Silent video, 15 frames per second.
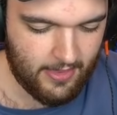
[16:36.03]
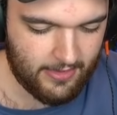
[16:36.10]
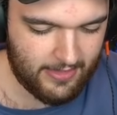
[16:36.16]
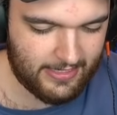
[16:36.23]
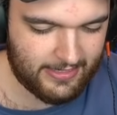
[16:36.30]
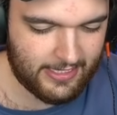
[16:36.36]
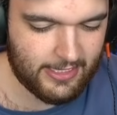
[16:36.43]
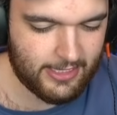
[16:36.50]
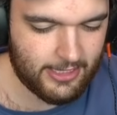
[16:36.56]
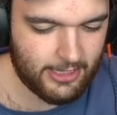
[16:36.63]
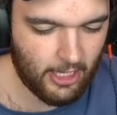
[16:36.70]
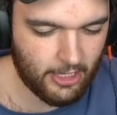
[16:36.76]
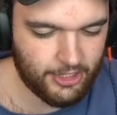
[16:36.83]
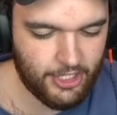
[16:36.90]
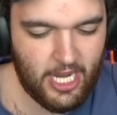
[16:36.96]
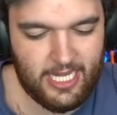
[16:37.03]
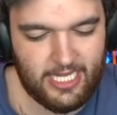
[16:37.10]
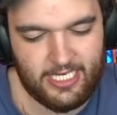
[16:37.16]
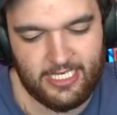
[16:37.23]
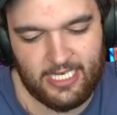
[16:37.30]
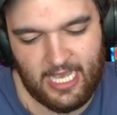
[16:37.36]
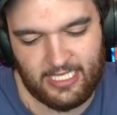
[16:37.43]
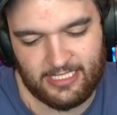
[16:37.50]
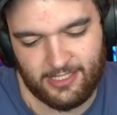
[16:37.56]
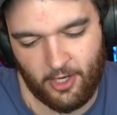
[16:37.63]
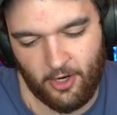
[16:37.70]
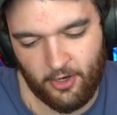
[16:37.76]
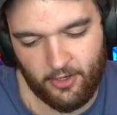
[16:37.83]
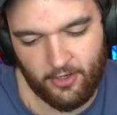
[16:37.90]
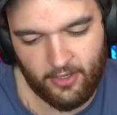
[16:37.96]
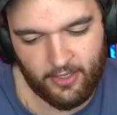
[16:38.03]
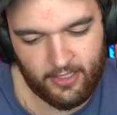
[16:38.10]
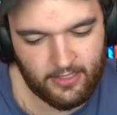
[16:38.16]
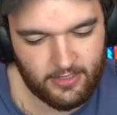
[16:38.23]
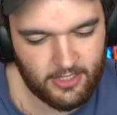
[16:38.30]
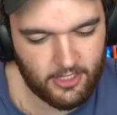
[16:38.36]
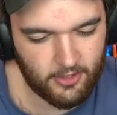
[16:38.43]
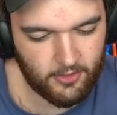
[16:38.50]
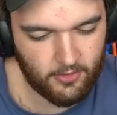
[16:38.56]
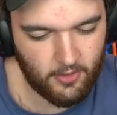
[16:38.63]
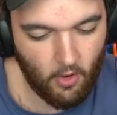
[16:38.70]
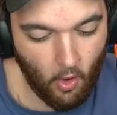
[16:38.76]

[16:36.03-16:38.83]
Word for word: This is such a nice art on it too.